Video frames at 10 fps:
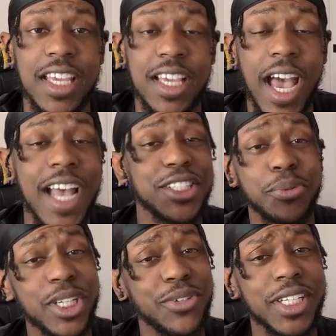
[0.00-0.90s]
I had to
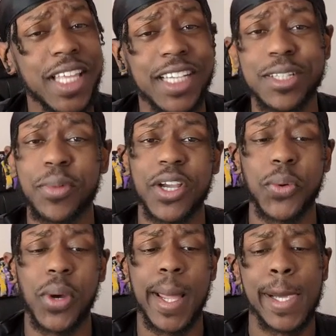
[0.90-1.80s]
reread that because I'm like,
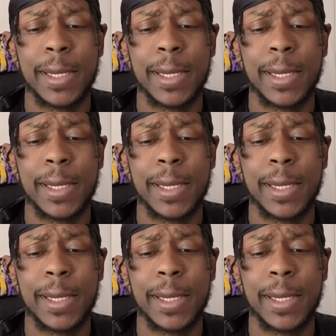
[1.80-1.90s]
wait.